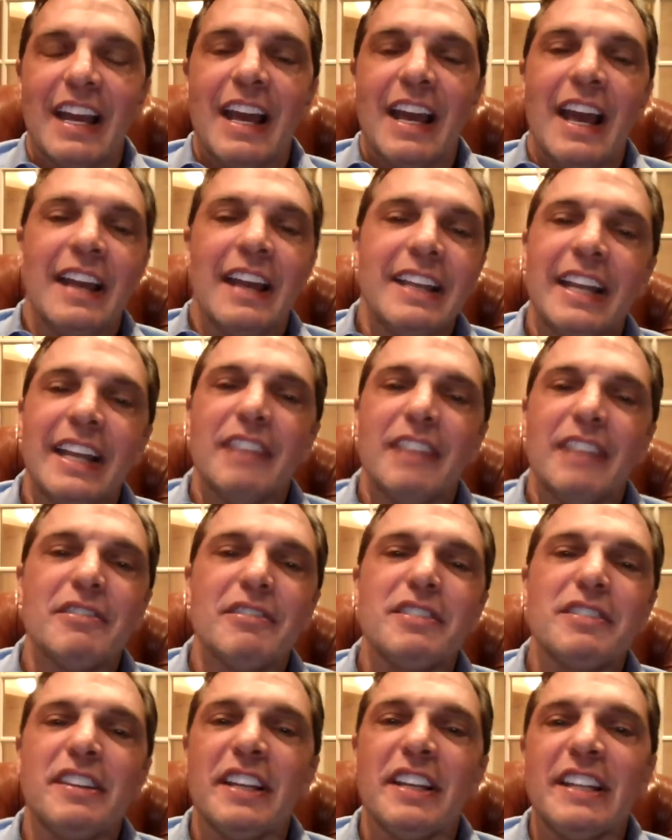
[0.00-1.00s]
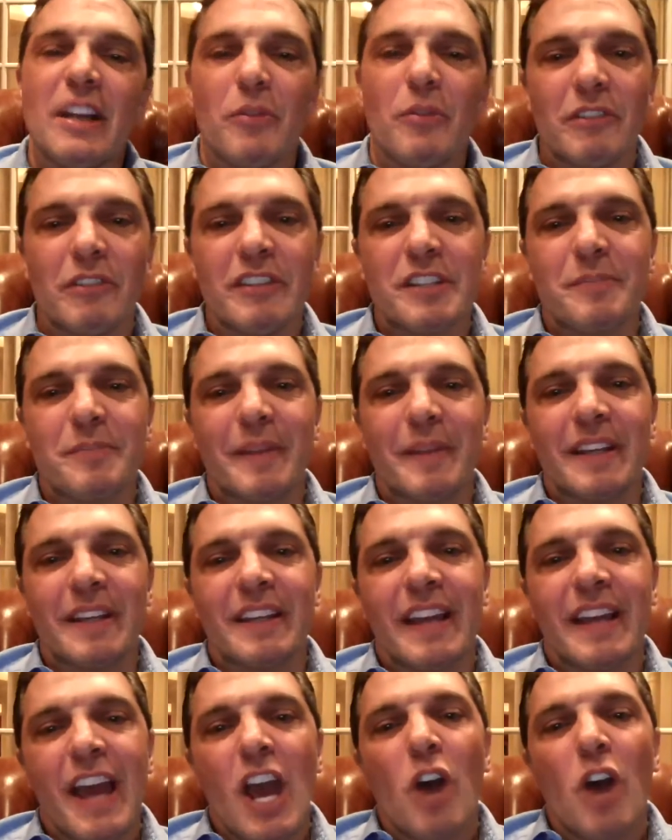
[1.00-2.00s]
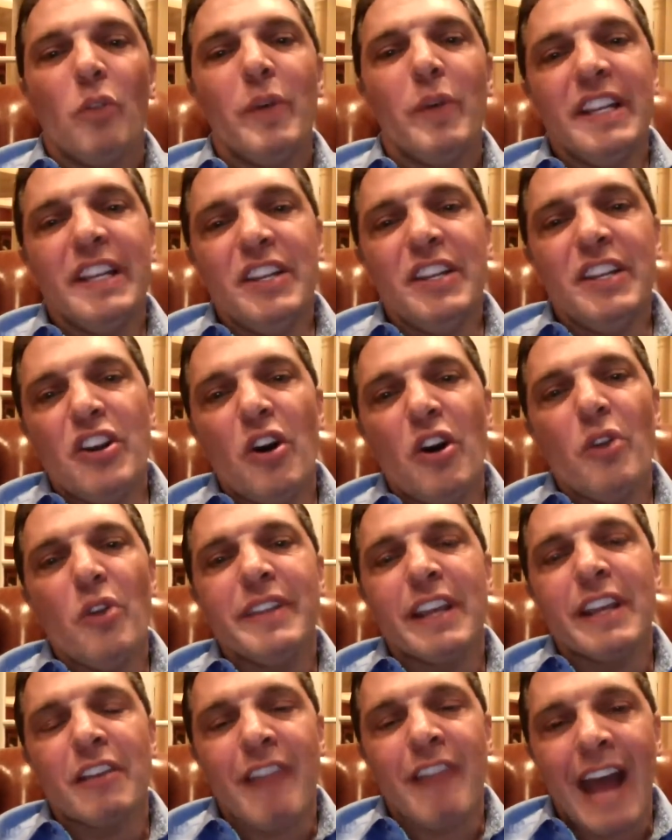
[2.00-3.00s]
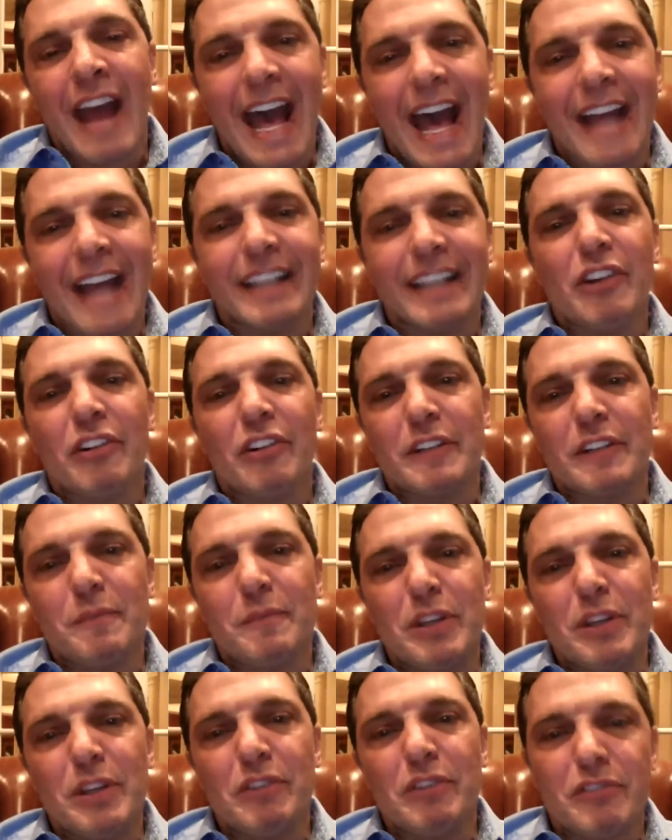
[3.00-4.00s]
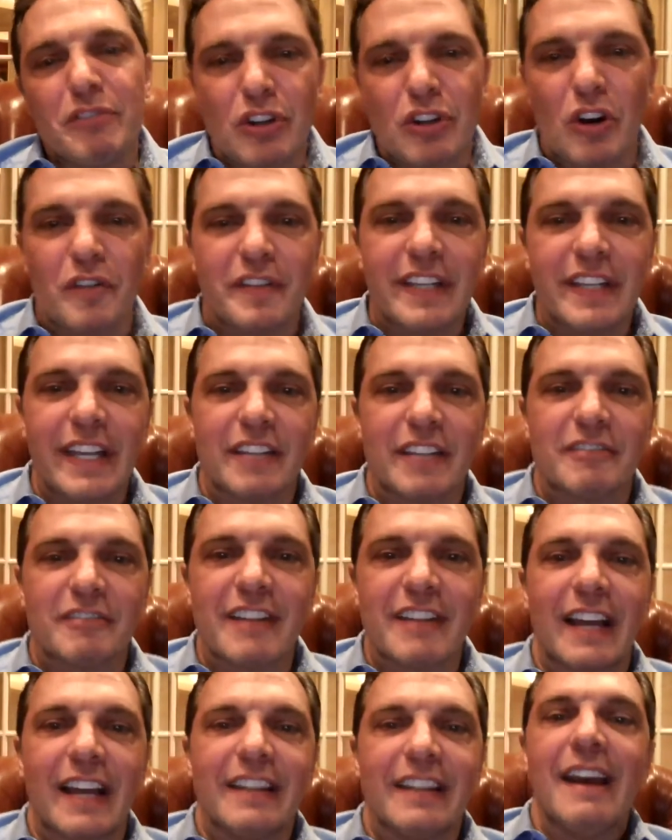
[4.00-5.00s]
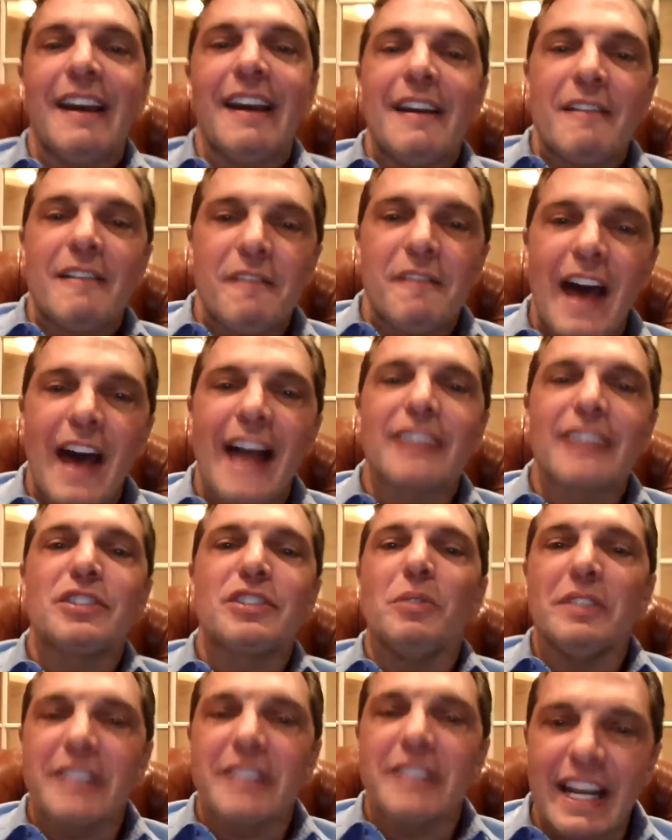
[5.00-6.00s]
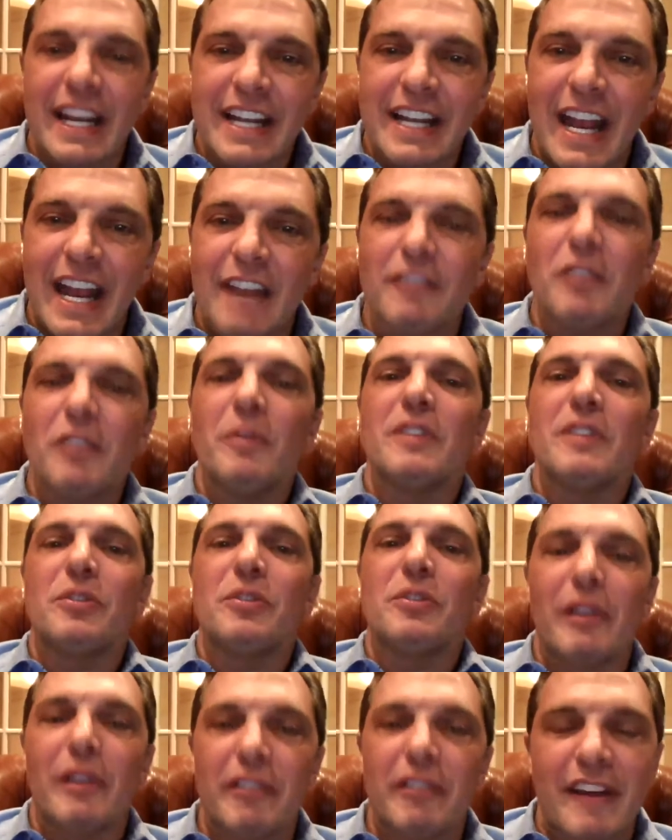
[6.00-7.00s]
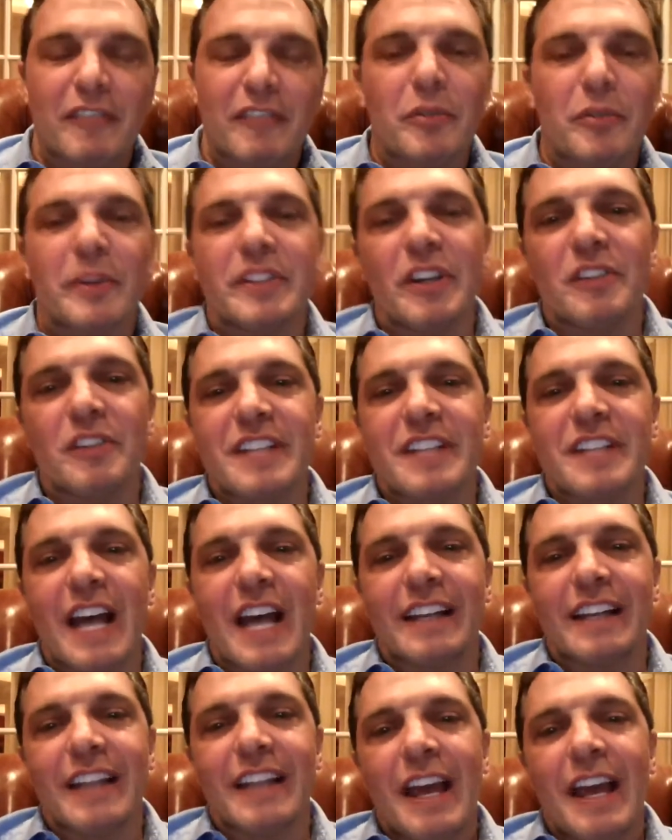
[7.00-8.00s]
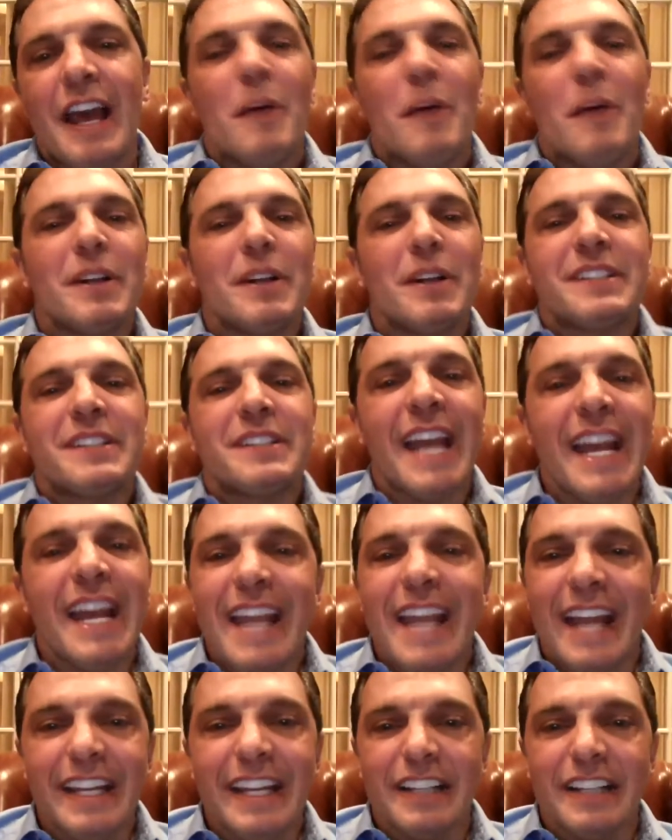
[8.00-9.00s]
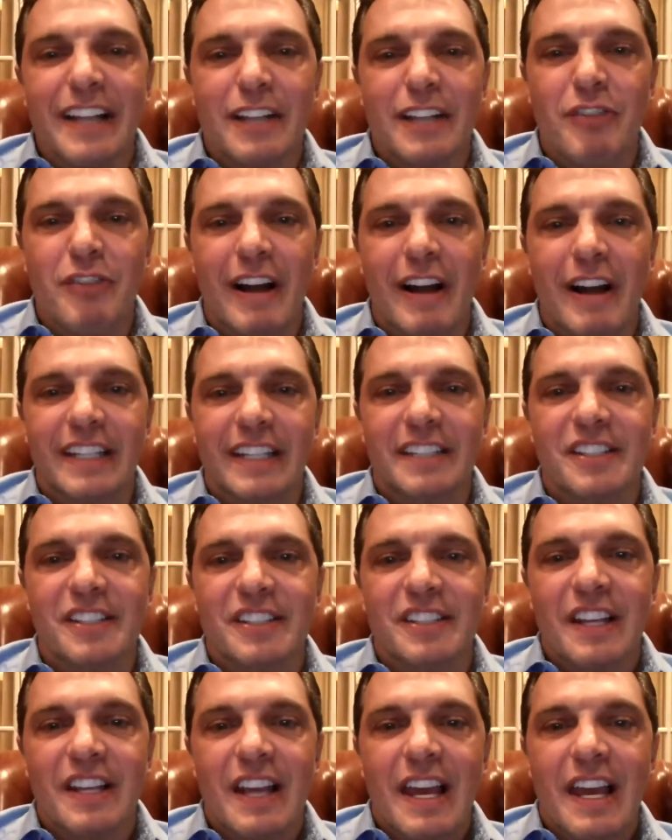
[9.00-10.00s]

Yet here's the thing that worries me. We know they're hacking our computers over the internet. Factual data, everyone's aware of it, everyone knows that. But take any electronics.